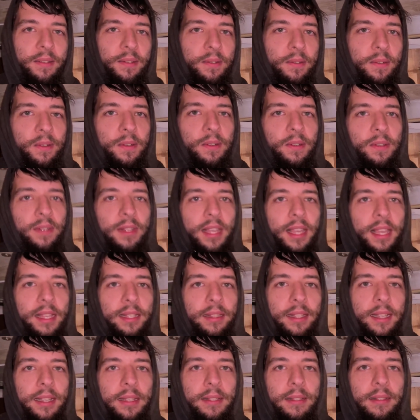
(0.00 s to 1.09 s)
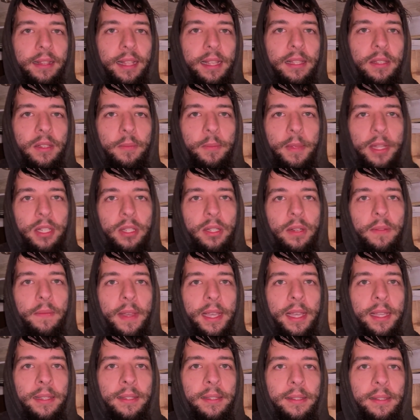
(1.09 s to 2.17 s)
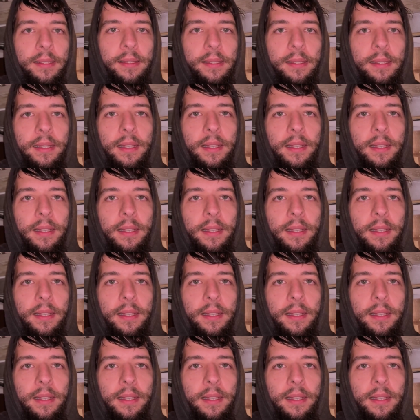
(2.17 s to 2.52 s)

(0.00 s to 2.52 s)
ordered a laser measure device